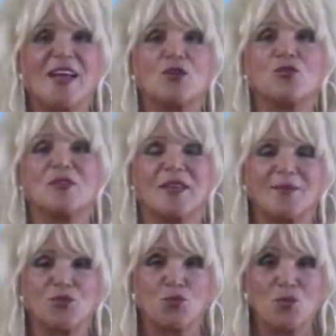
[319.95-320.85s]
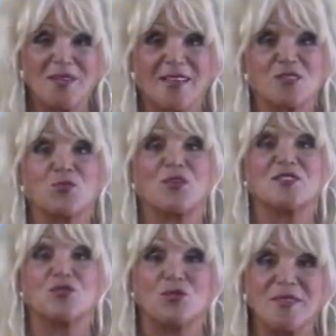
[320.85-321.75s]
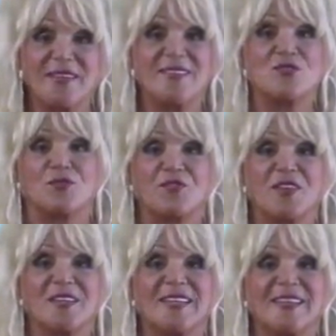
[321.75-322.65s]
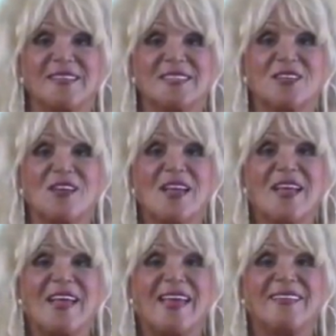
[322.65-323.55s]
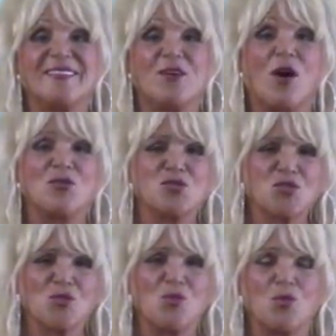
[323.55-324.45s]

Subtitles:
a good time to really express your needs, your feelings, and also